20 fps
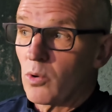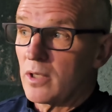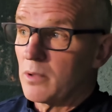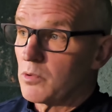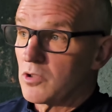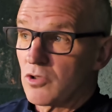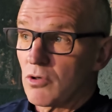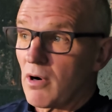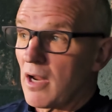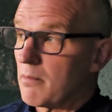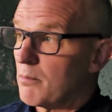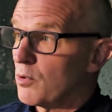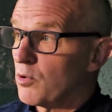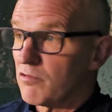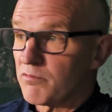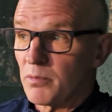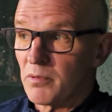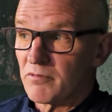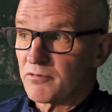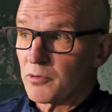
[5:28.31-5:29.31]
It was great
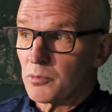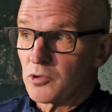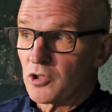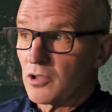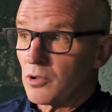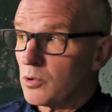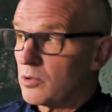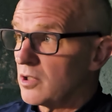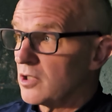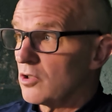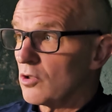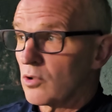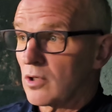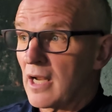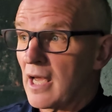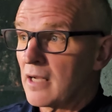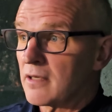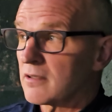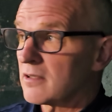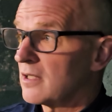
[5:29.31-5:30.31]
movement from Jude, a young
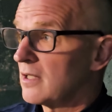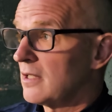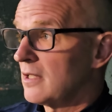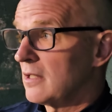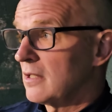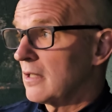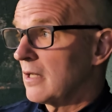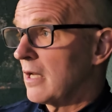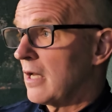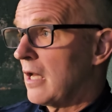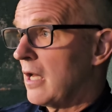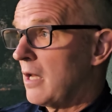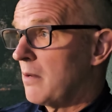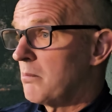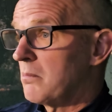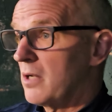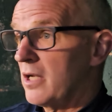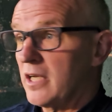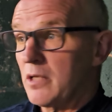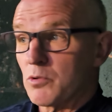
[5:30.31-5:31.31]
lad,
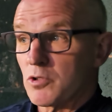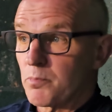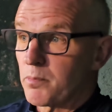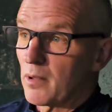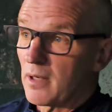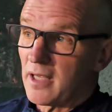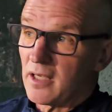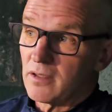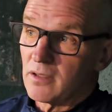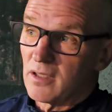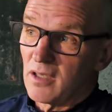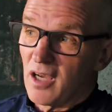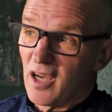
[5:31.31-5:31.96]
and it was brilliant.